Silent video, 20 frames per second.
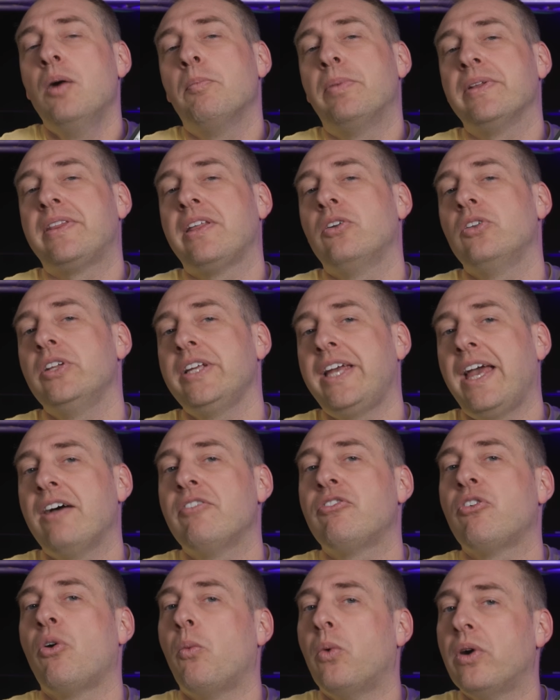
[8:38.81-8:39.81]
but they only
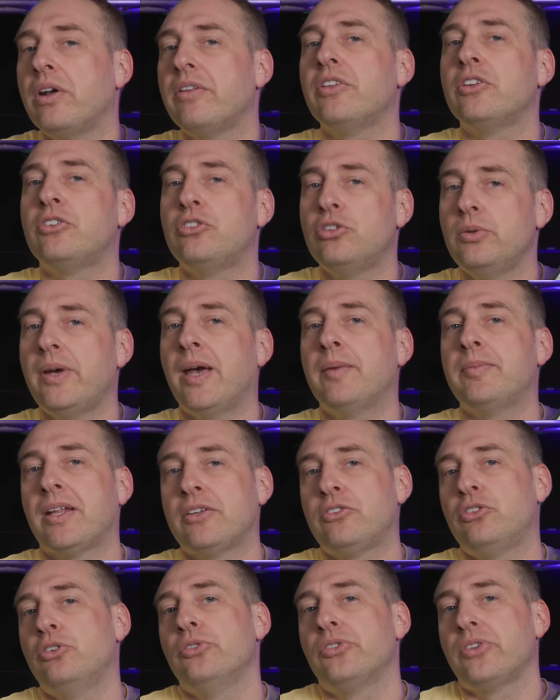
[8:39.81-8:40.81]
have one of the two
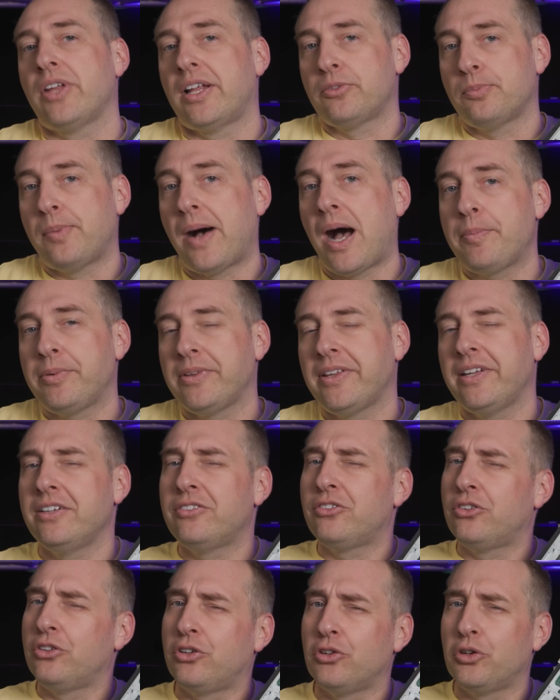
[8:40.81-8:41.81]
M.2 slots
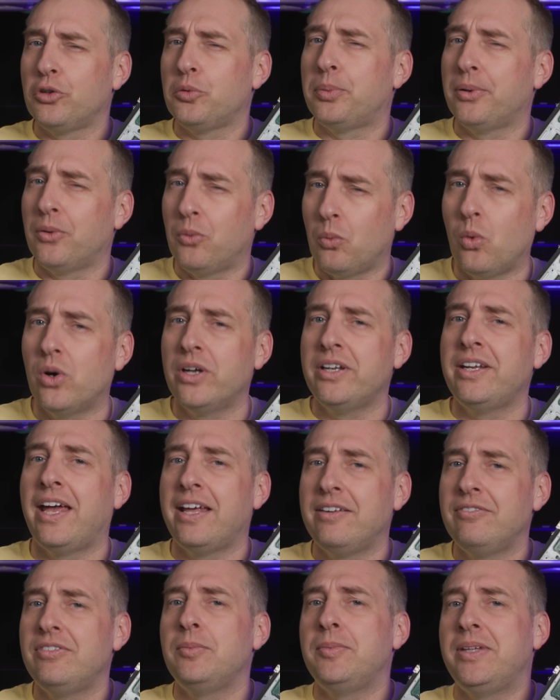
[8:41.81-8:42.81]
populated, so you can only put one
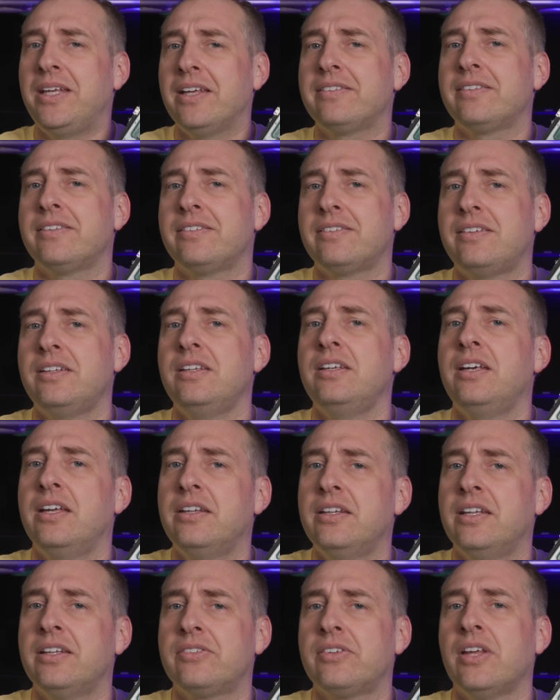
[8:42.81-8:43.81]
NVMe SSD
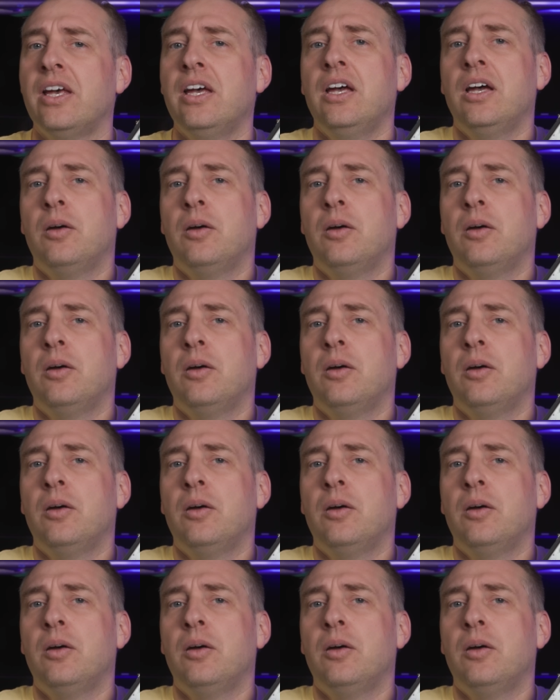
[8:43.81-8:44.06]
in this,